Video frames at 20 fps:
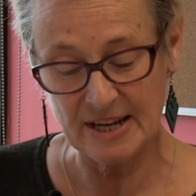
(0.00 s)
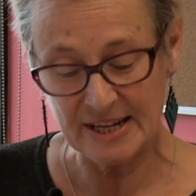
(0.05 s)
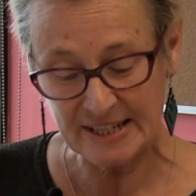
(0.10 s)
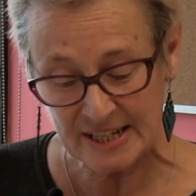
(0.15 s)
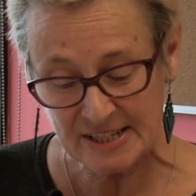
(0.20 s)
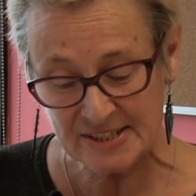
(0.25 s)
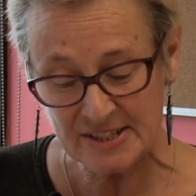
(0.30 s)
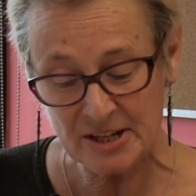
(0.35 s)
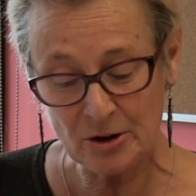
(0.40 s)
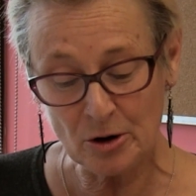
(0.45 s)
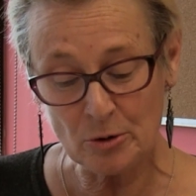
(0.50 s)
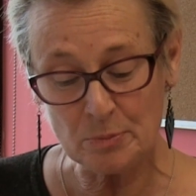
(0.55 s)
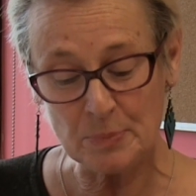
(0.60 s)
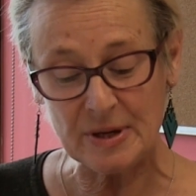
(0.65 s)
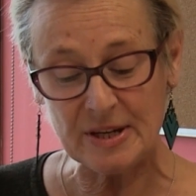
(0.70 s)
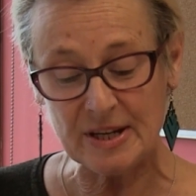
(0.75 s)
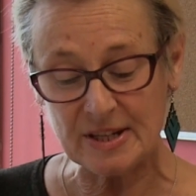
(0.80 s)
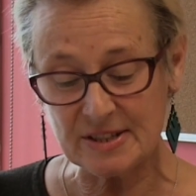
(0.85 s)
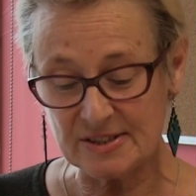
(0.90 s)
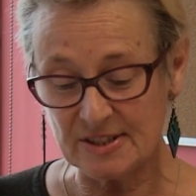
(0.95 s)
The
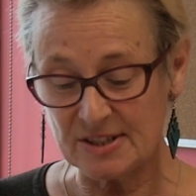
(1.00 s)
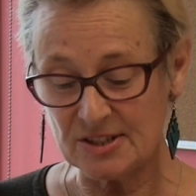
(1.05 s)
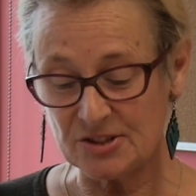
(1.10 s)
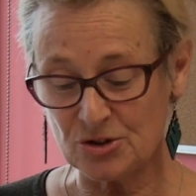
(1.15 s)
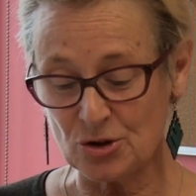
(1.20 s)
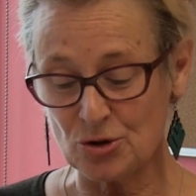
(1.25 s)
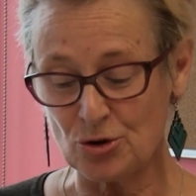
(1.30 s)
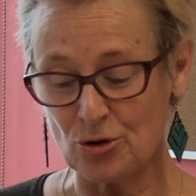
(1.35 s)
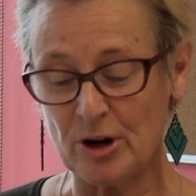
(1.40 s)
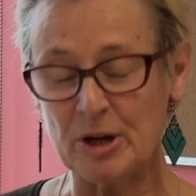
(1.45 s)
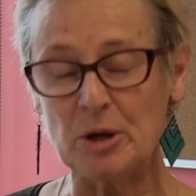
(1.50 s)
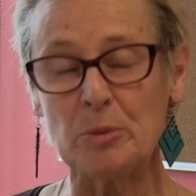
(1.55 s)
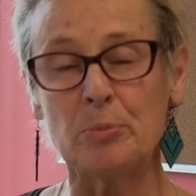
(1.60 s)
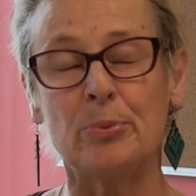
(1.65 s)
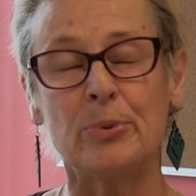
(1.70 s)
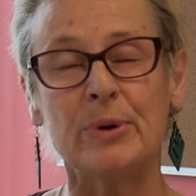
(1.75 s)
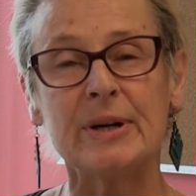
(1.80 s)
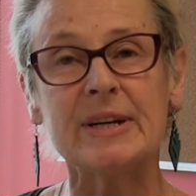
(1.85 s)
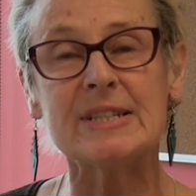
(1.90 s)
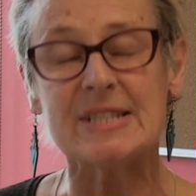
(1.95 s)
NSRLP exists to try
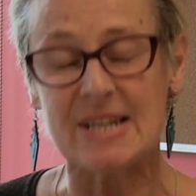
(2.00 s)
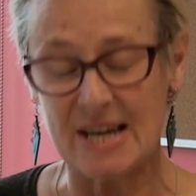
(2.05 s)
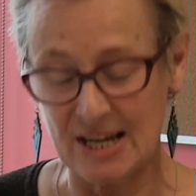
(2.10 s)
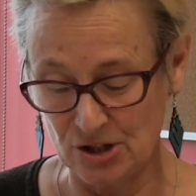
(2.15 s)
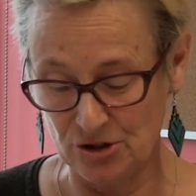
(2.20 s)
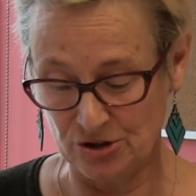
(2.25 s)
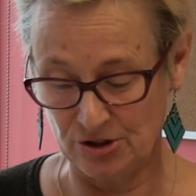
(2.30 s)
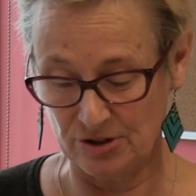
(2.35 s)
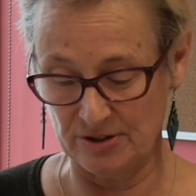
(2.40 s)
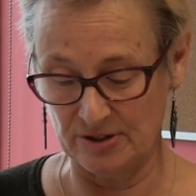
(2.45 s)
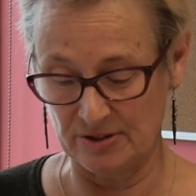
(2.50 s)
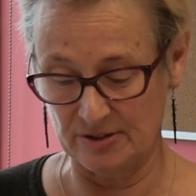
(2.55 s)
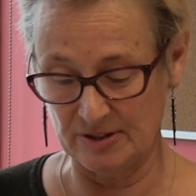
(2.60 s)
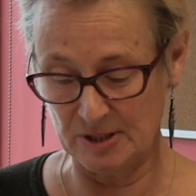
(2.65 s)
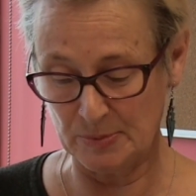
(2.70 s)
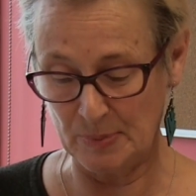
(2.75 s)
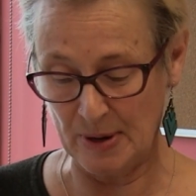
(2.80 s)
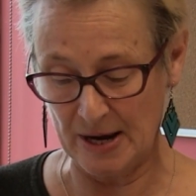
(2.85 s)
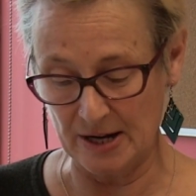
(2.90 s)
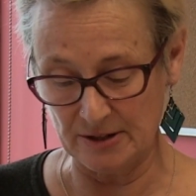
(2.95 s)
to bring attention to
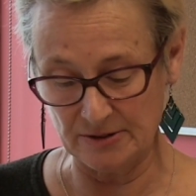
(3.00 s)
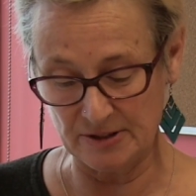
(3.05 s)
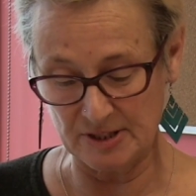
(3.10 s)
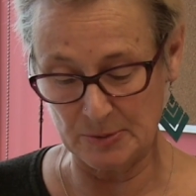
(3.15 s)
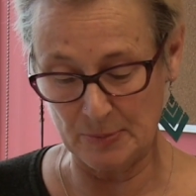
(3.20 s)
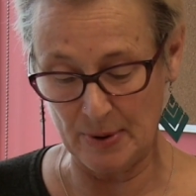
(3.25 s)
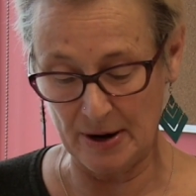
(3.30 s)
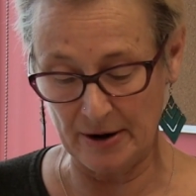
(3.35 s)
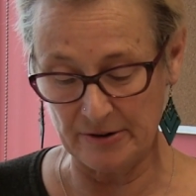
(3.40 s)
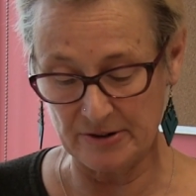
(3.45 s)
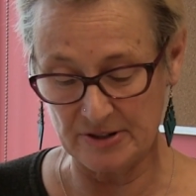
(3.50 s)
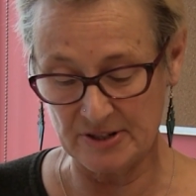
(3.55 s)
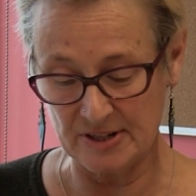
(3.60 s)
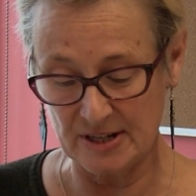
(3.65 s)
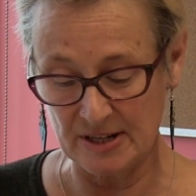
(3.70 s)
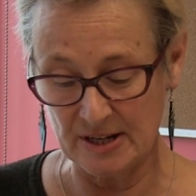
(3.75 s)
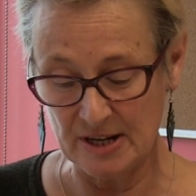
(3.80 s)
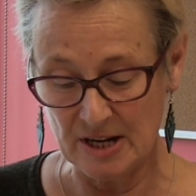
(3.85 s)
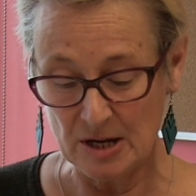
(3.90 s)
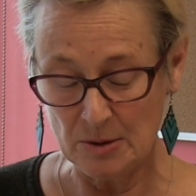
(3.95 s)
this power
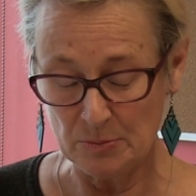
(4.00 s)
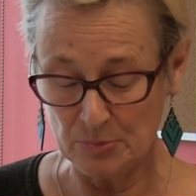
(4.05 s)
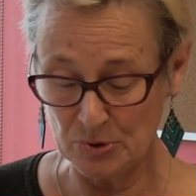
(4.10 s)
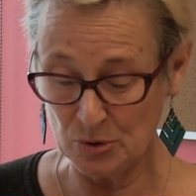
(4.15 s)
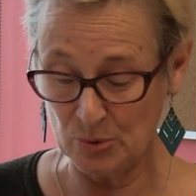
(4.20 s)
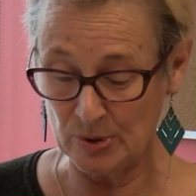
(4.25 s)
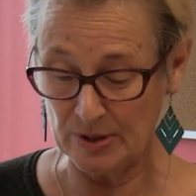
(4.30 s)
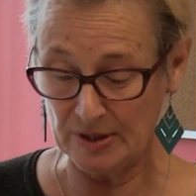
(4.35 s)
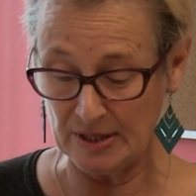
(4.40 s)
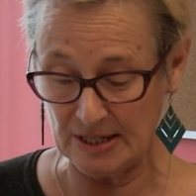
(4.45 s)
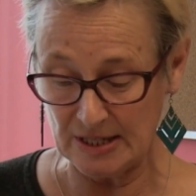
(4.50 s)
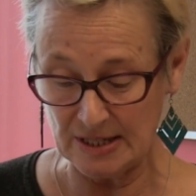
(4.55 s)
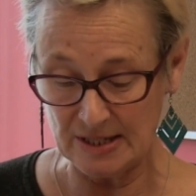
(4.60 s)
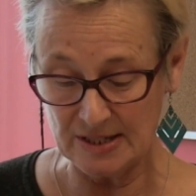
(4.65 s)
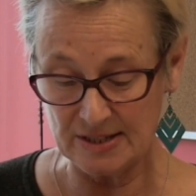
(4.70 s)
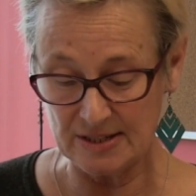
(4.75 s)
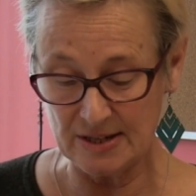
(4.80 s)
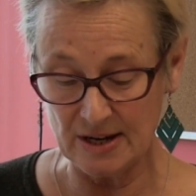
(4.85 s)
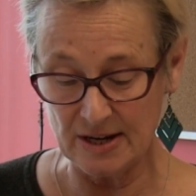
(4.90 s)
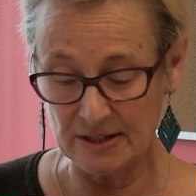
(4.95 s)
disparity between the
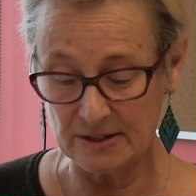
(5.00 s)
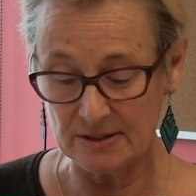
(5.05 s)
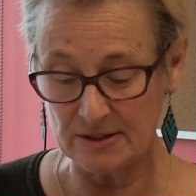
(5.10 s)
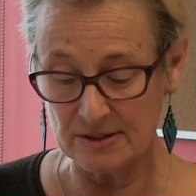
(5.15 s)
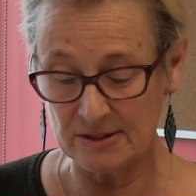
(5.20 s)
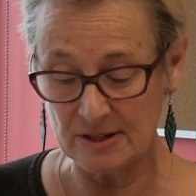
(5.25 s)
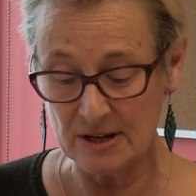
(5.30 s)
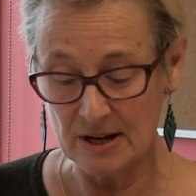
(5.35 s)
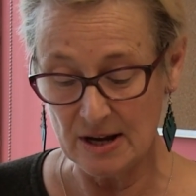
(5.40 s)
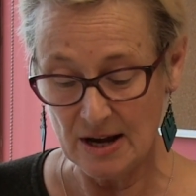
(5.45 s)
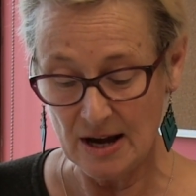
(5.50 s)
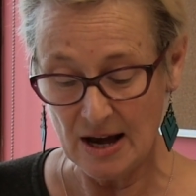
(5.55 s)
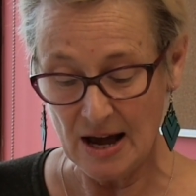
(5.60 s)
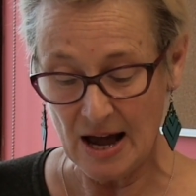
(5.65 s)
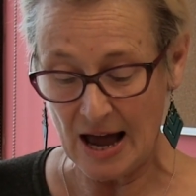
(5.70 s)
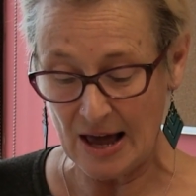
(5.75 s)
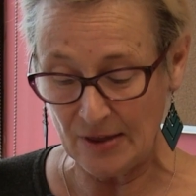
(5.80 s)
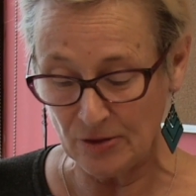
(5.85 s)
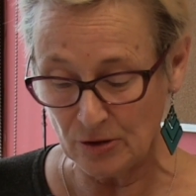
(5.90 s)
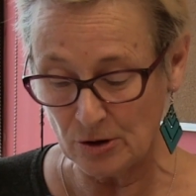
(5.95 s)
insiders
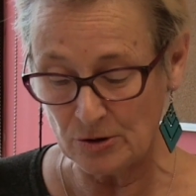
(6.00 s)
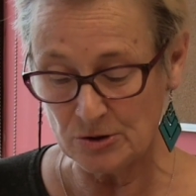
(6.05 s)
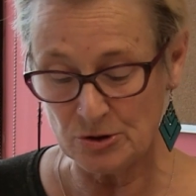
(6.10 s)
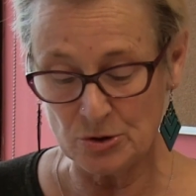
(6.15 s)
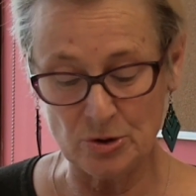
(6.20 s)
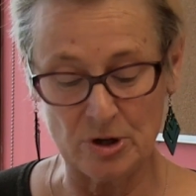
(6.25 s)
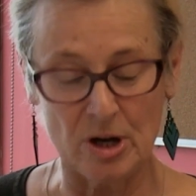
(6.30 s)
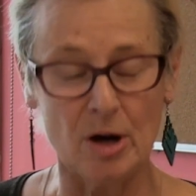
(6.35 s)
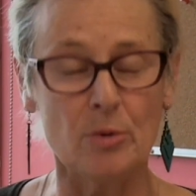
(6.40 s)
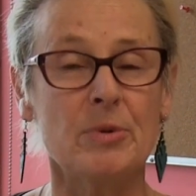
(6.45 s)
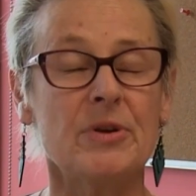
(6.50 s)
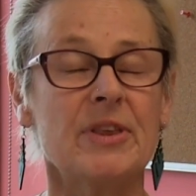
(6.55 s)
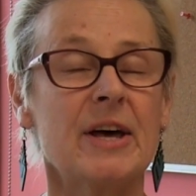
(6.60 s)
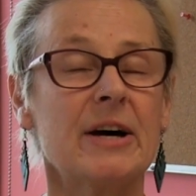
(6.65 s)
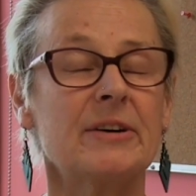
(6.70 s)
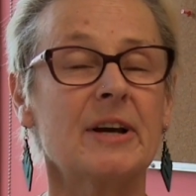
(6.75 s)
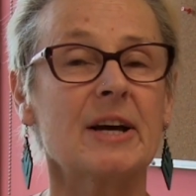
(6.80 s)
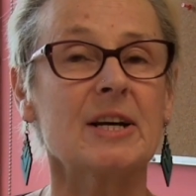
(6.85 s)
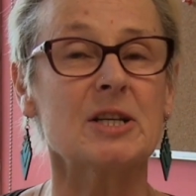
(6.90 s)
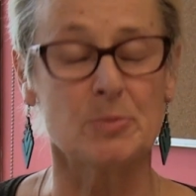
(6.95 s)
and those who come
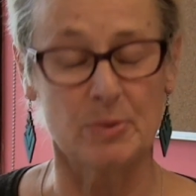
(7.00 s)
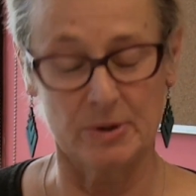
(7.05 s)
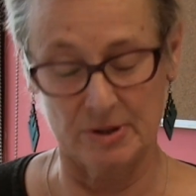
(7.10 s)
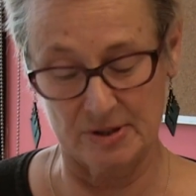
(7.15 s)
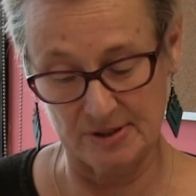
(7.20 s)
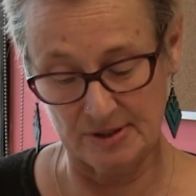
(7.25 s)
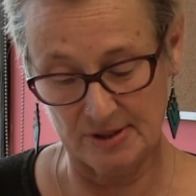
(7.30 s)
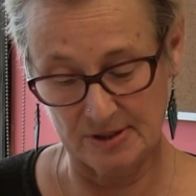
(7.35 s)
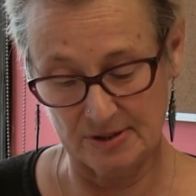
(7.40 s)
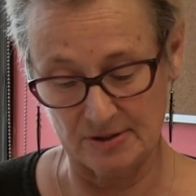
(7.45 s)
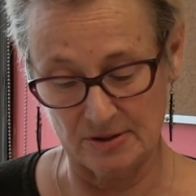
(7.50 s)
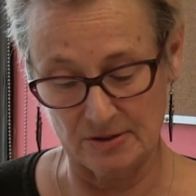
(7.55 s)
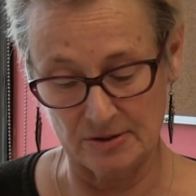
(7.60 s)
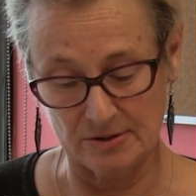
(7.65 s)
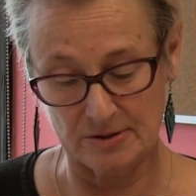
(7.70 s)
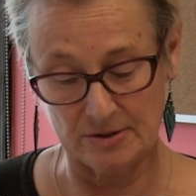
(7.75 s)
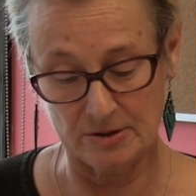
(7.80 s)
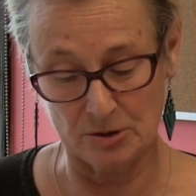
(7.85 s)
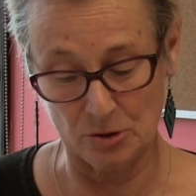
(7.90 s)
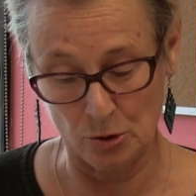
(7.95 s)
without expert
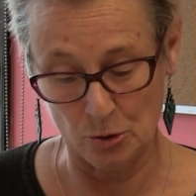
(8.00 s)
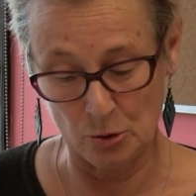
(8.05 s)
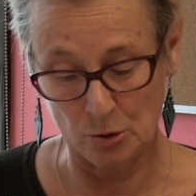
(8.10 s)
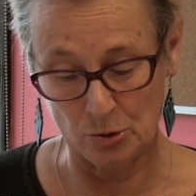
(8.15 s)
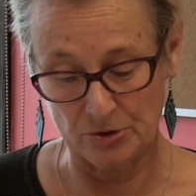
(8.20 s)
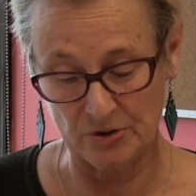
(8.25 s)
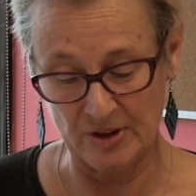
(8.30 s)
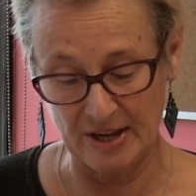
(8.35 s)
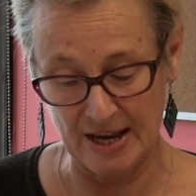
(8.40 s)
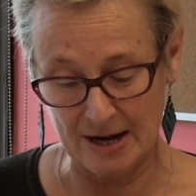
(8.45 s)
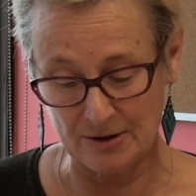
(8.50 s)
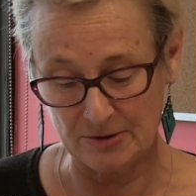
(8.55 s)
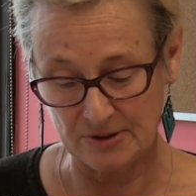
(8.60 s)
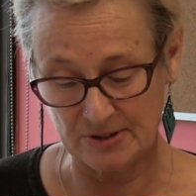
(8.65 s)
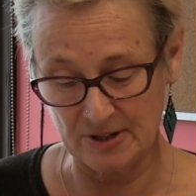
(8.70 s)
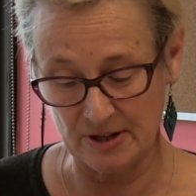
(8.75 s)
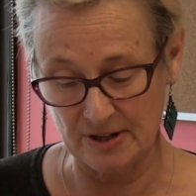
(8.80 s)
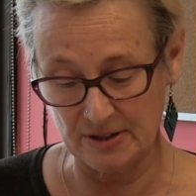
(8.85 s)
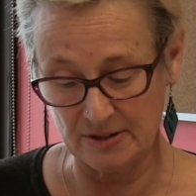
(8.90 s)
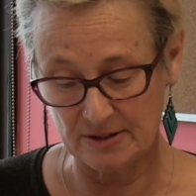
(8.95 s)
assistance to court, the
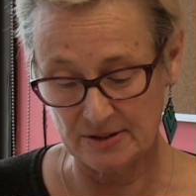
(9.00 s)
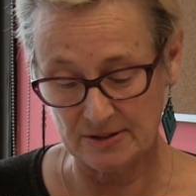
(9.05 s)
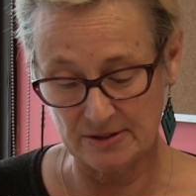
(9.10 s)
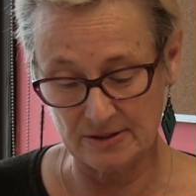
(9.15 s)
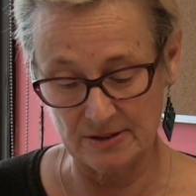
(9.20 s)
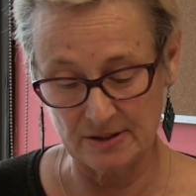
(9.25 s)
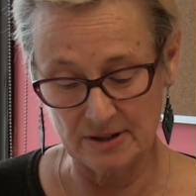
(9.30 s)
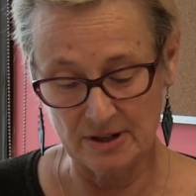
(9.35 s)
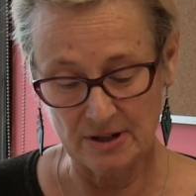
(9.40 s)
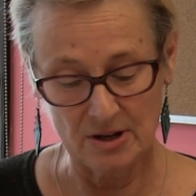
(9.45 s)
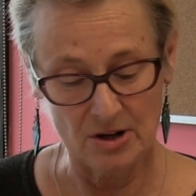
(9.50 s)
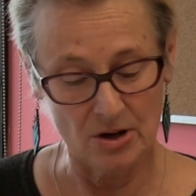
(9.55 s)
outsiders.